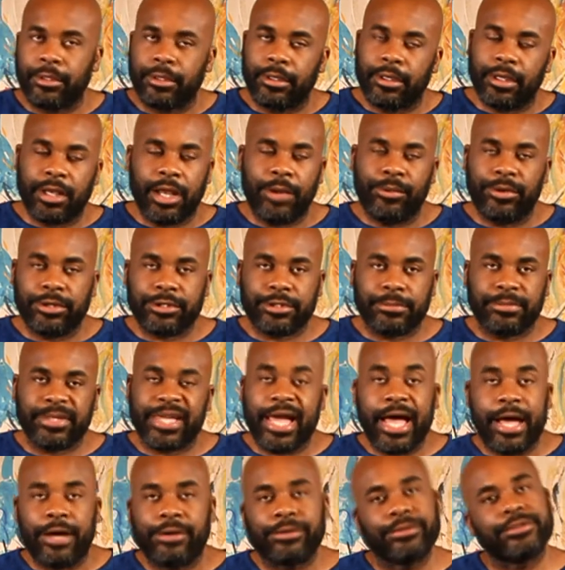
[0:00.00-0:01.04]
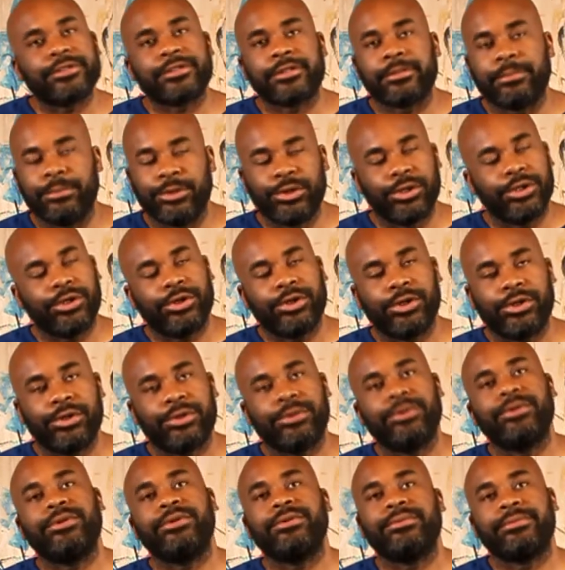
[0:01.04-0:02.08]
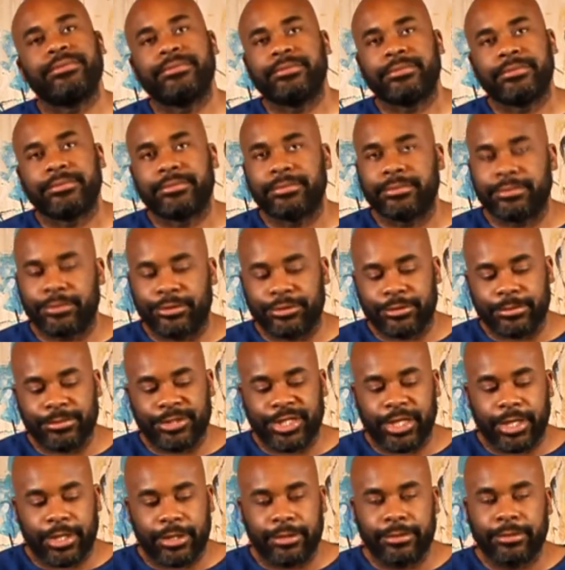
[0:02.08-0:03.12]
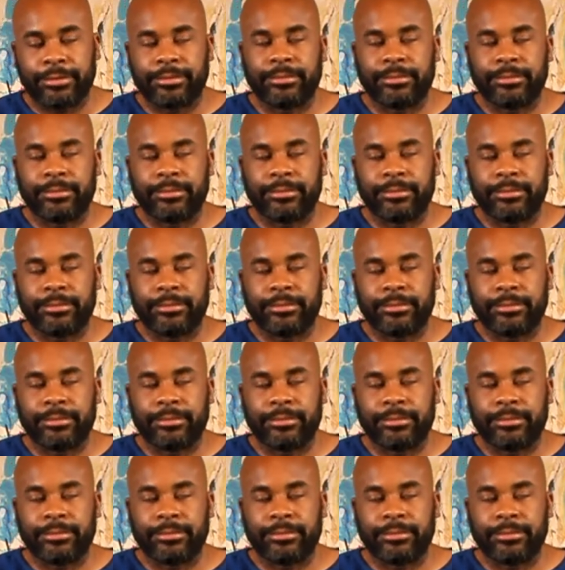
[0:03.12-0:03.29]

And I want some cows. Moo! Some chicken.